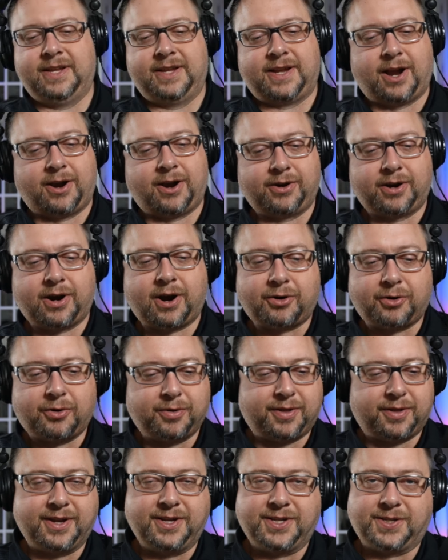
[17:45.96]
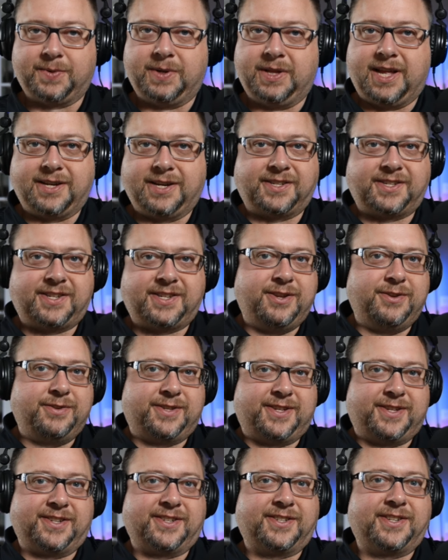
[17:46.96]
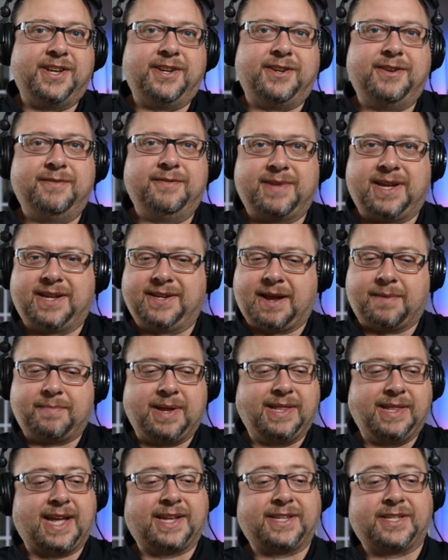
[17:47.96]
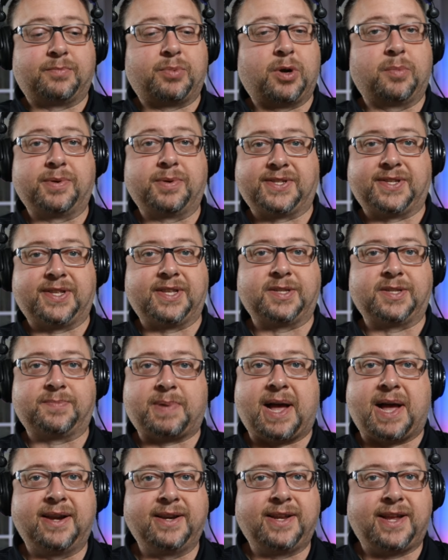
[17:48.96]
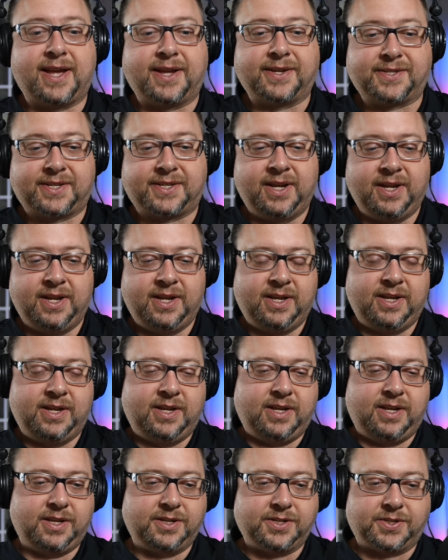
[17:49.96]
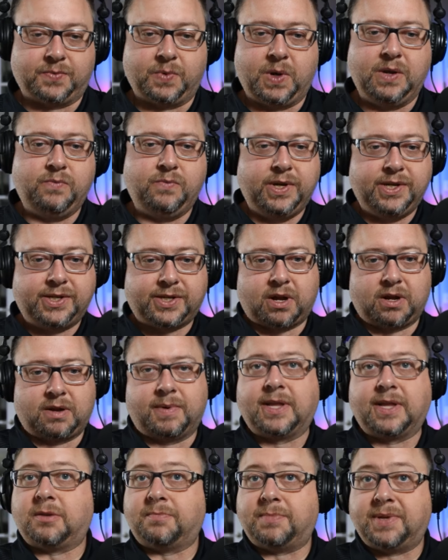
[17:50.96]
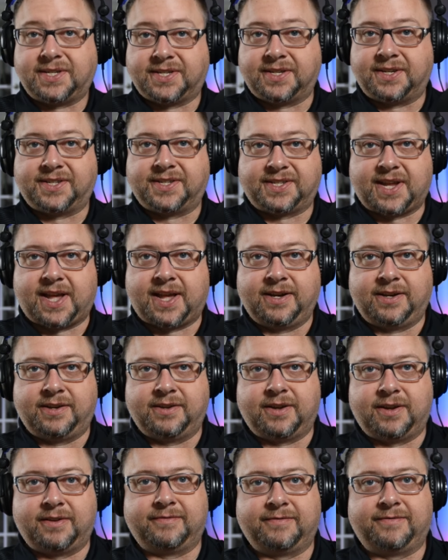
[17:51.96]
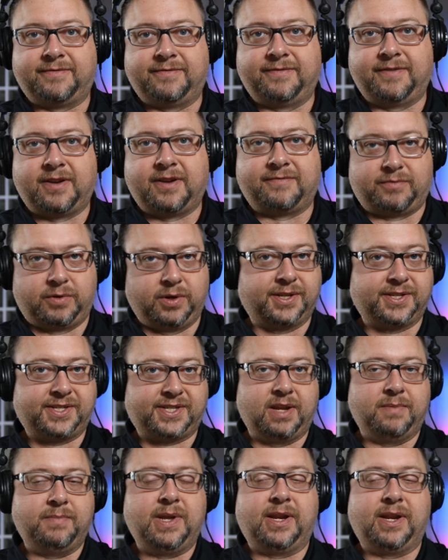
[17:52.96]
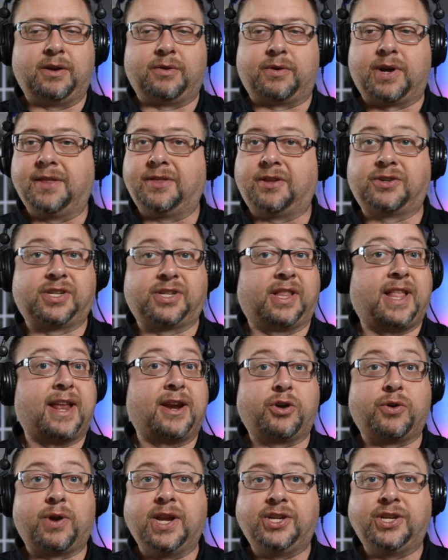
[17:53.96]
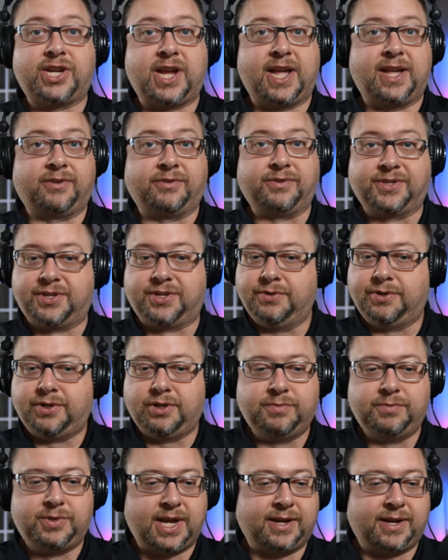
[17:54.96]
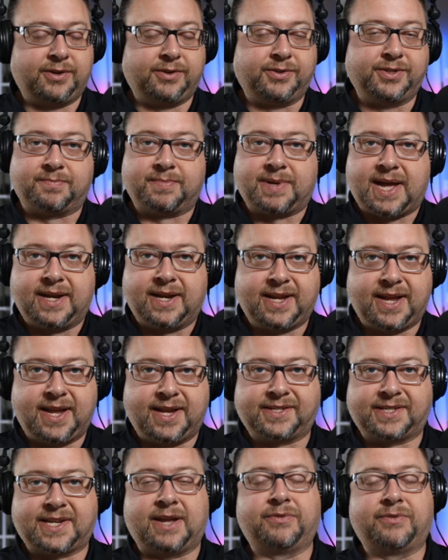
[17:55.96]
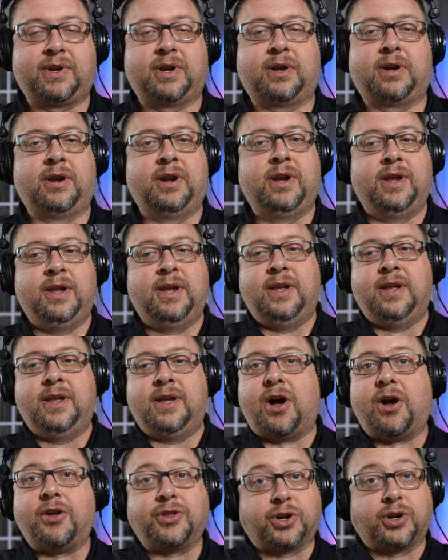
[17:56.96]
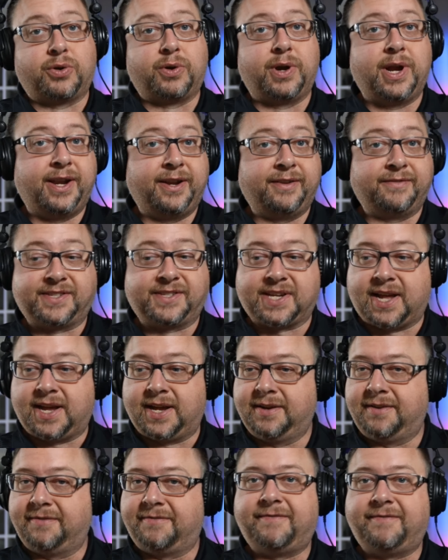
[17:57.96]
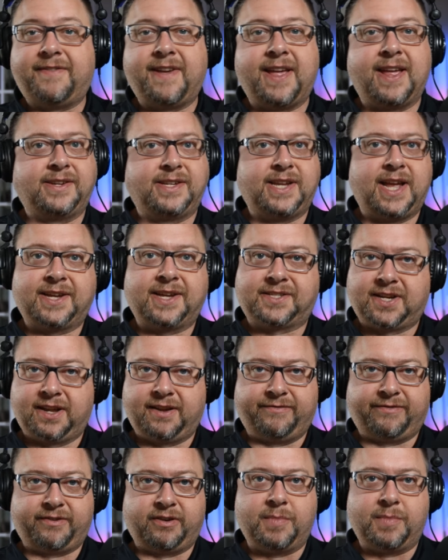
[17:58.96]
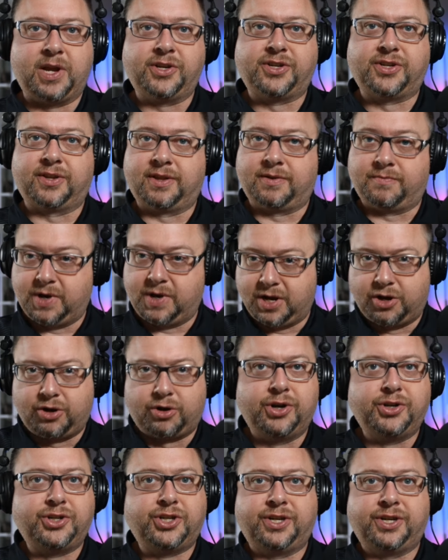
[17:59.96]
Our whole thing is we like to see you succeed. That's the purpose of this podcast, is we talk about the business side of real estate media, right? There's a lot of great channels, YouTube channels and podcasts out there on the creative side, fantastic information that we encourage you to